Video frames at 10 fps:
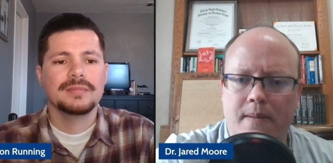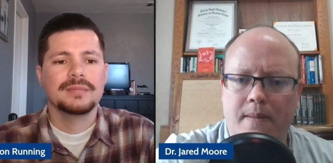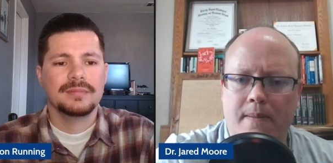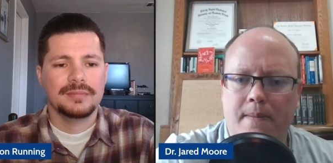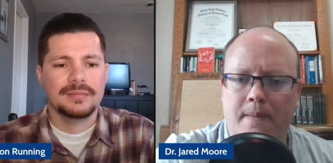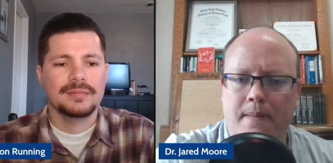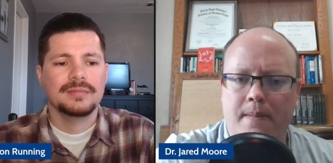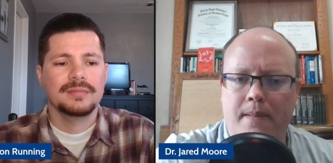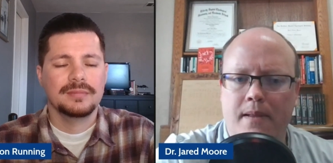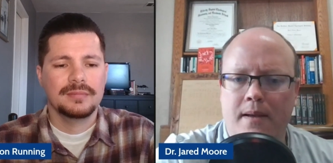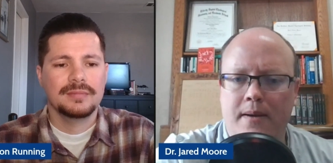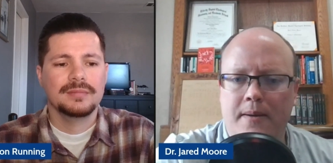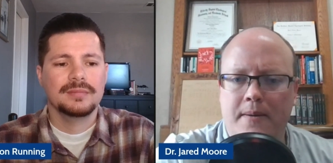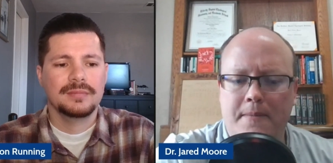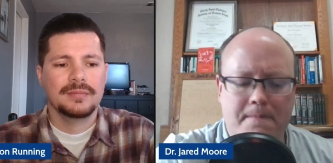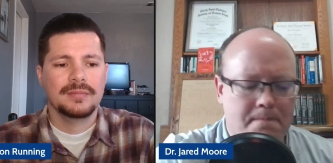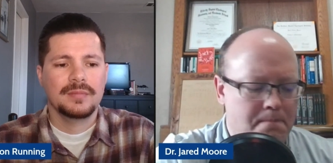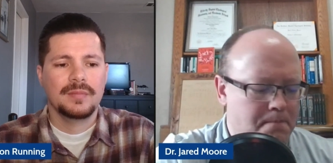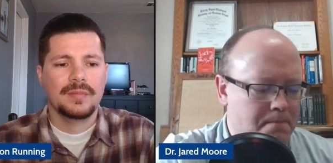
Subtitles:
Nobody speaks.